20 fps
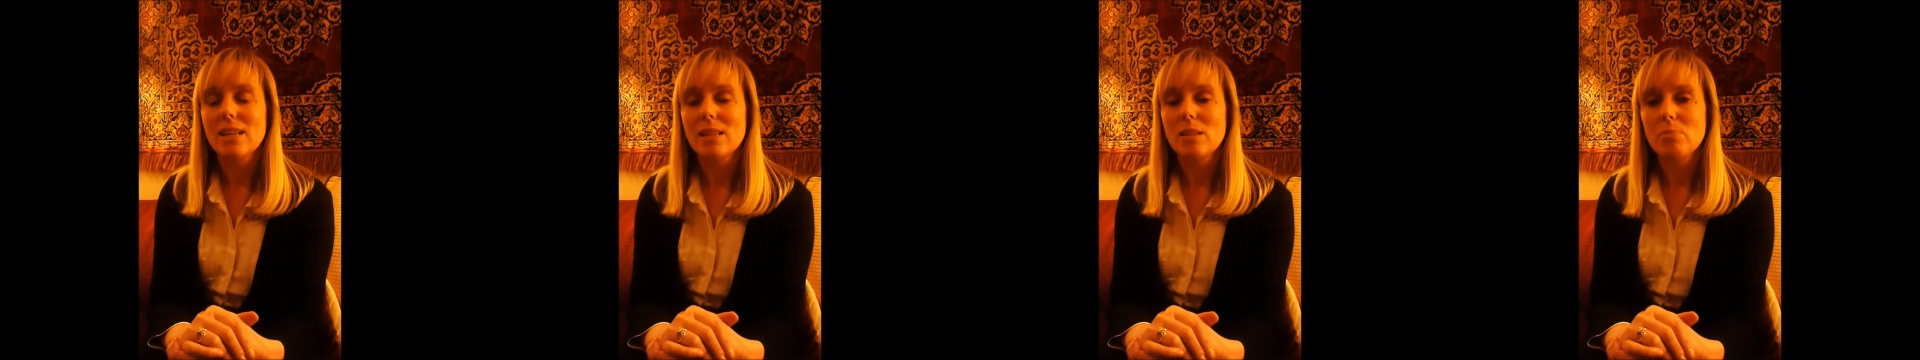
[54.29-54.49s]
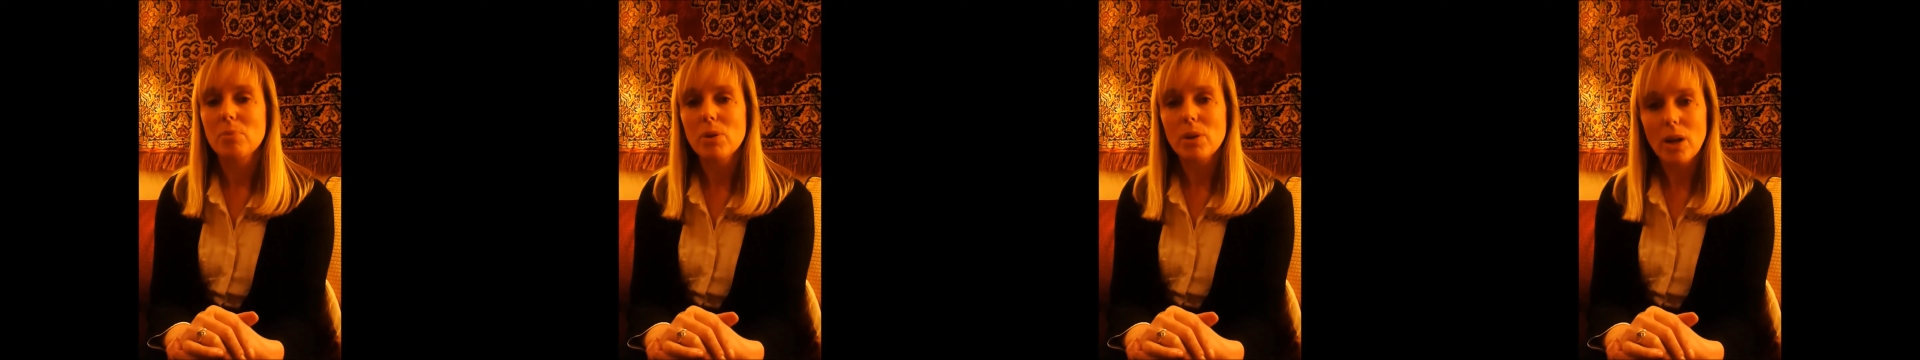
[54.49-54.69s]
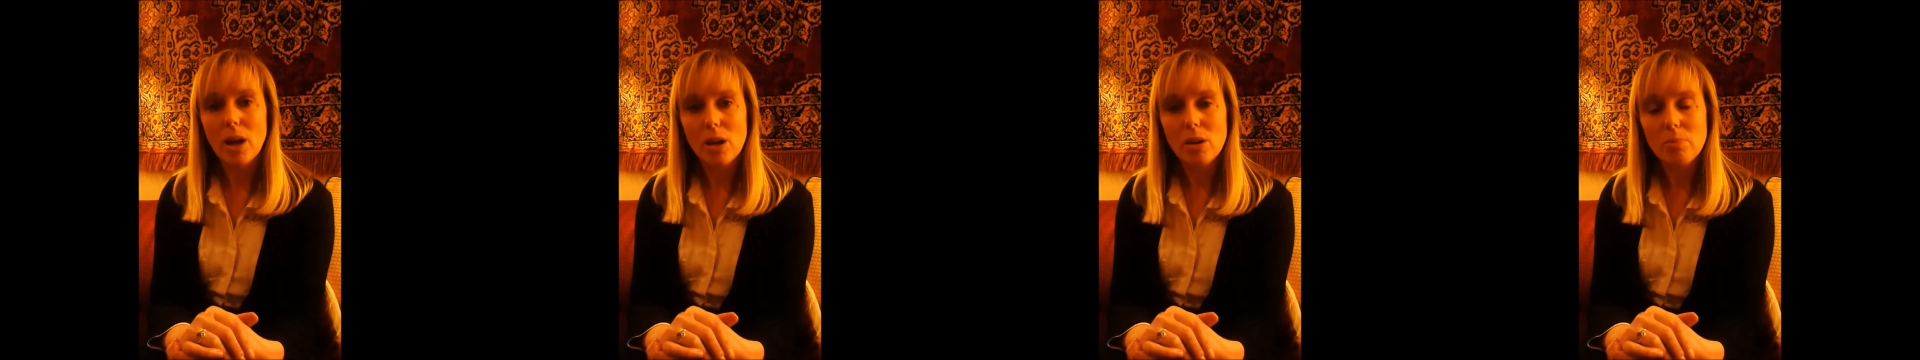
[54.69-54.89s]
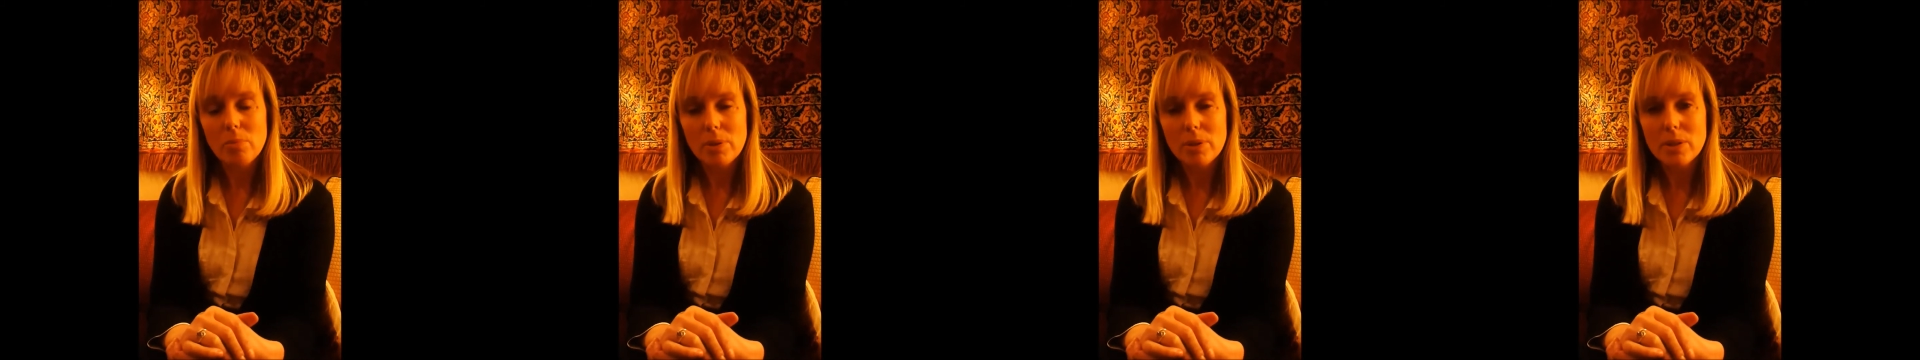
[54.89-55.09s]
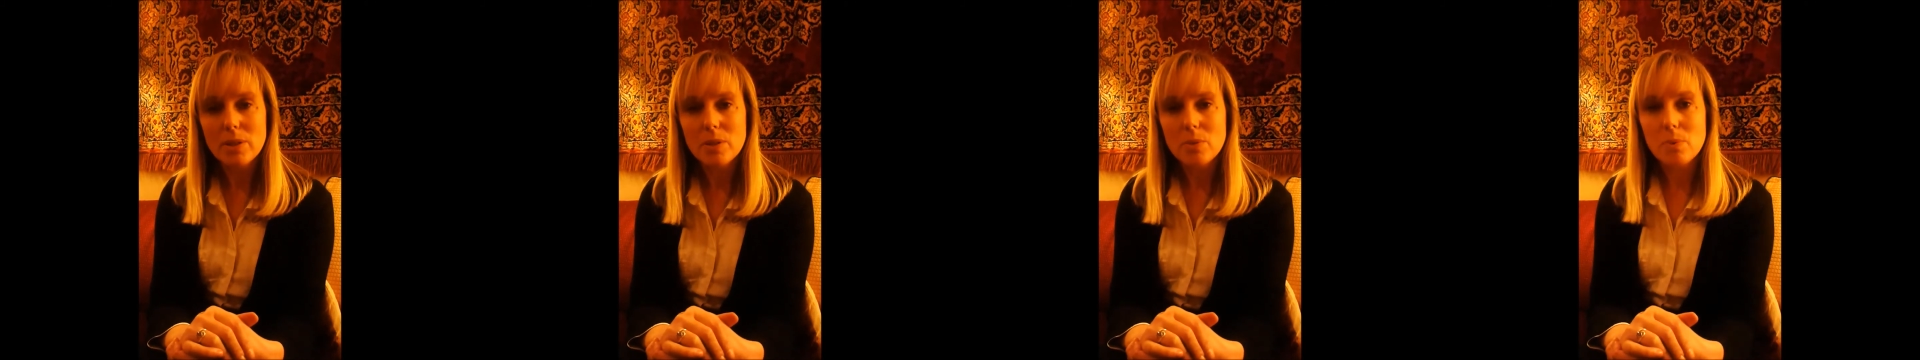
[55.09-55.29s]
The book
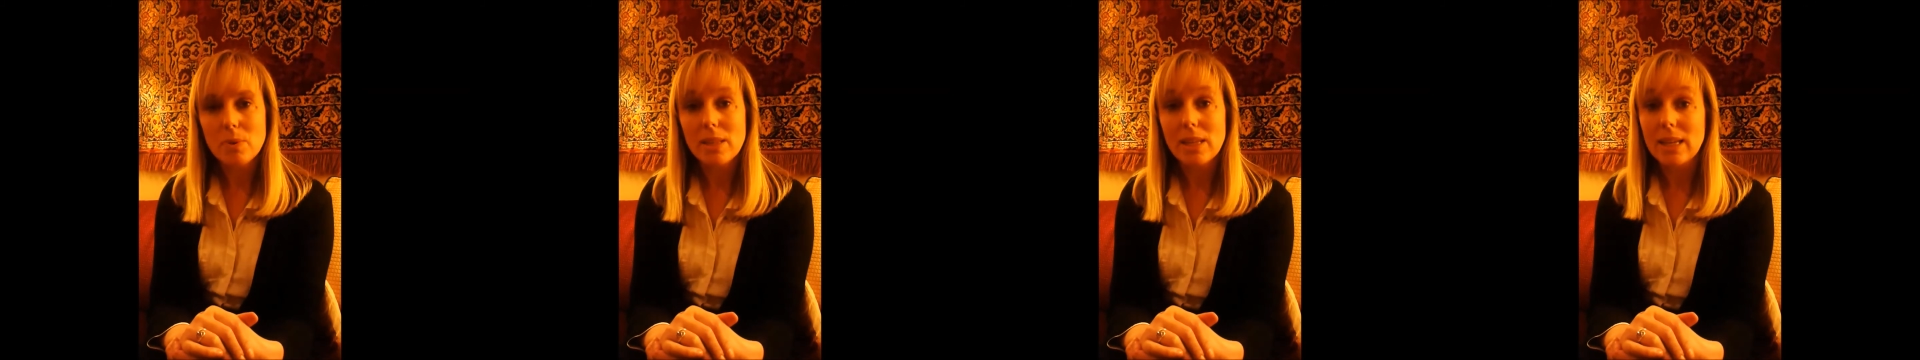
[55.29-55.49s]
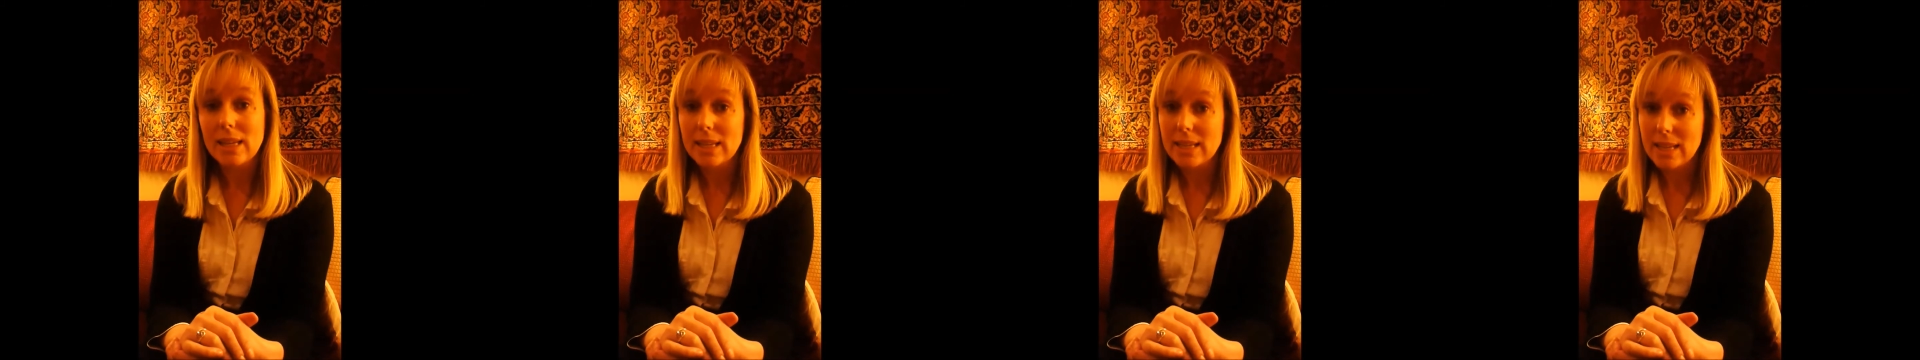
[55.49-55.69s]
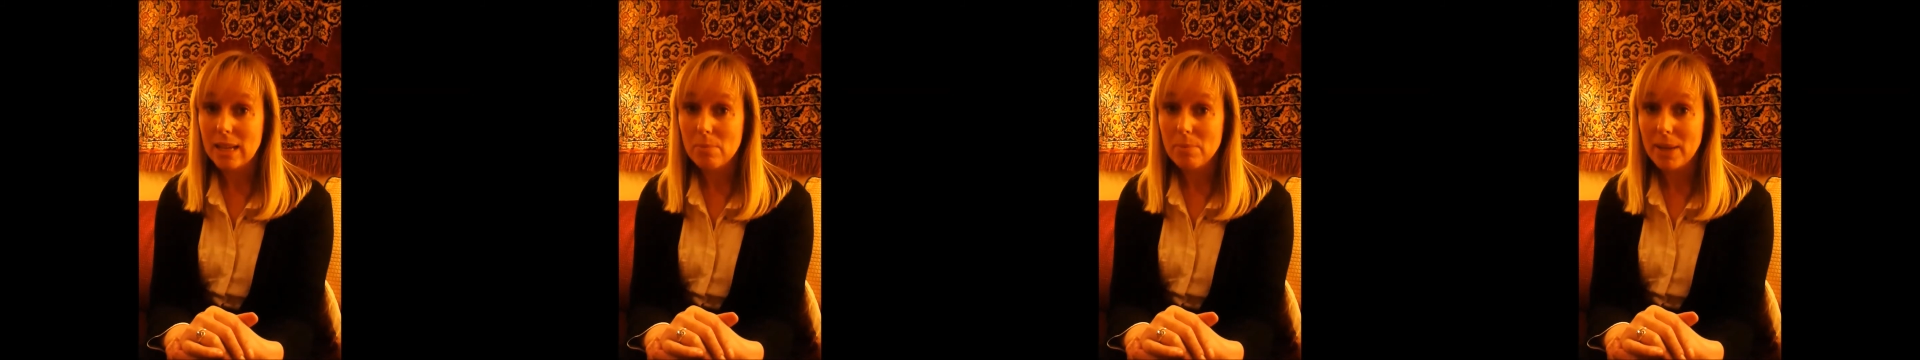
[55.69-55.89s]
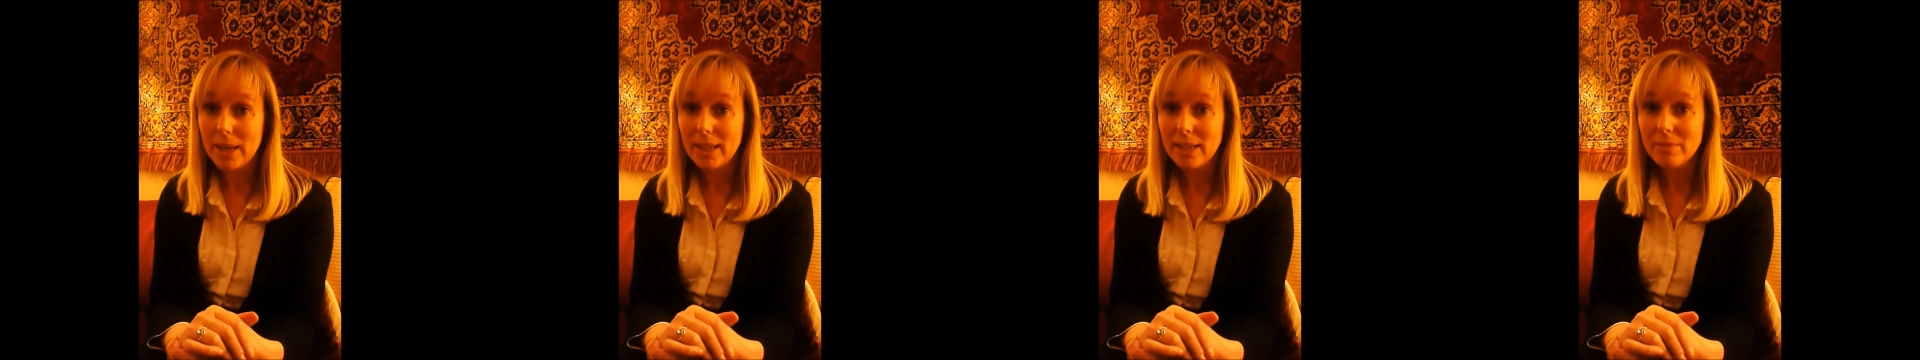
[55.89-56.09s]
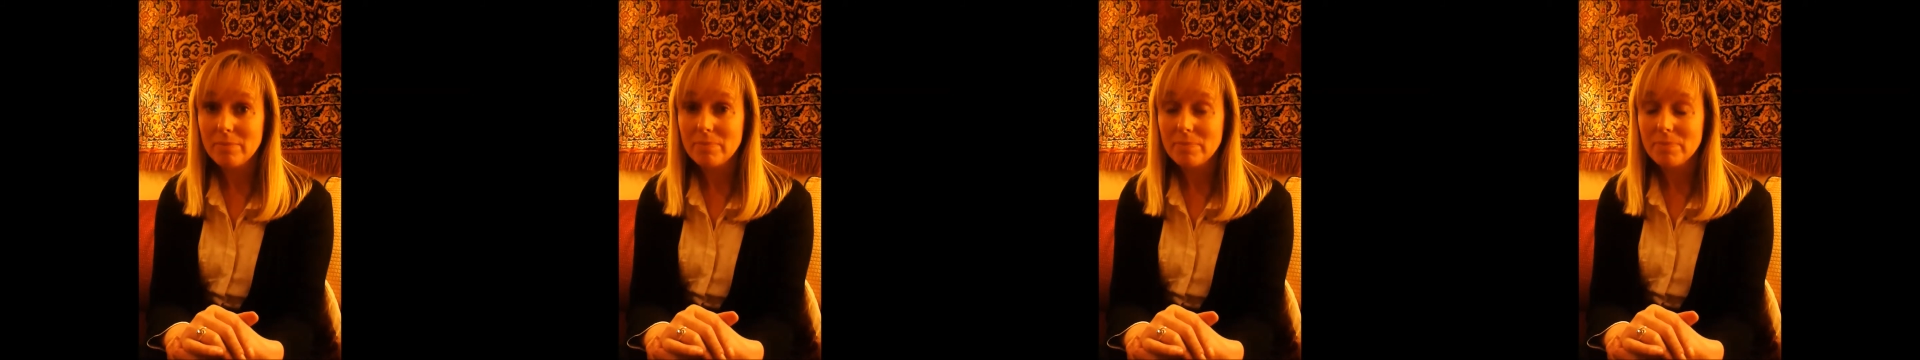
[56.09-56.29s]
opens with a kidnapping.